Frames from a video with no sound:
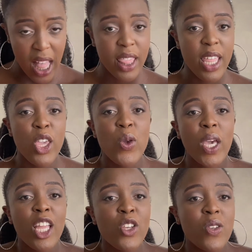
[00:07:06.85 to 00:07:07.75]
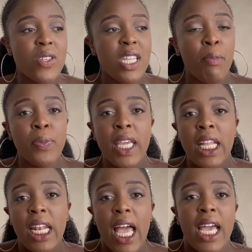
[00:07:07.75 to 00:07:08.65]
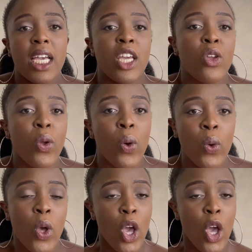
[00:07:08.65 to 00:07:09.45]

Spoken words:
then you can do something like, you know,